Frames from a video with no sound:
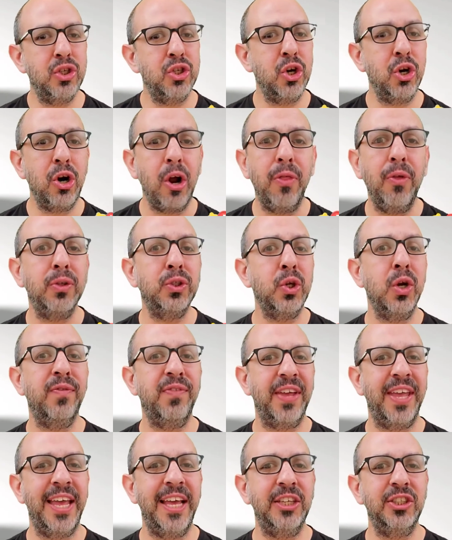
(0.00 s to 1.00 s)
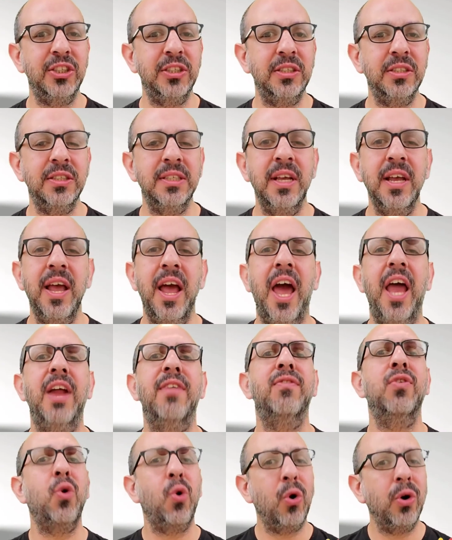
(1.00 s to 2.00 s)
turn on those notifications, and
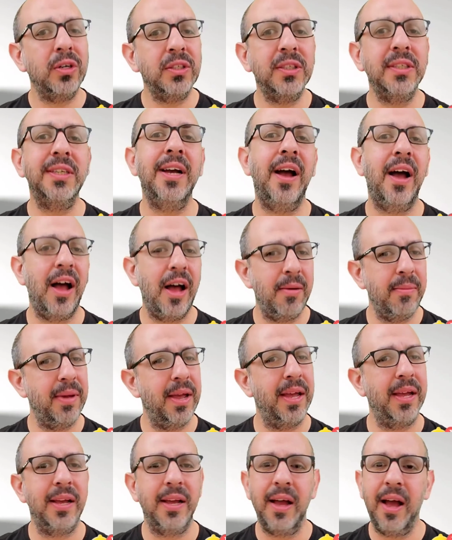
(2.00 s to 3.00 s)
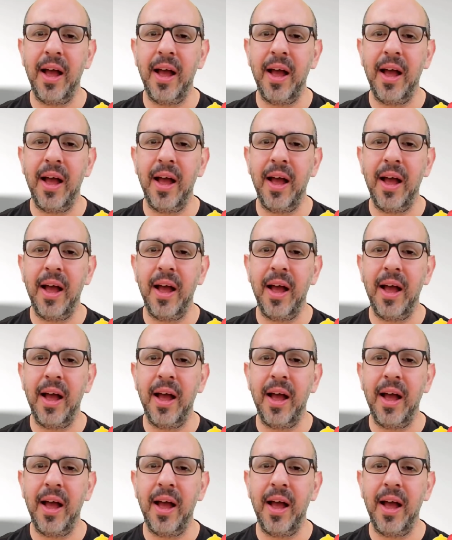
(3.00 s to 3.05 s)
of course, comment.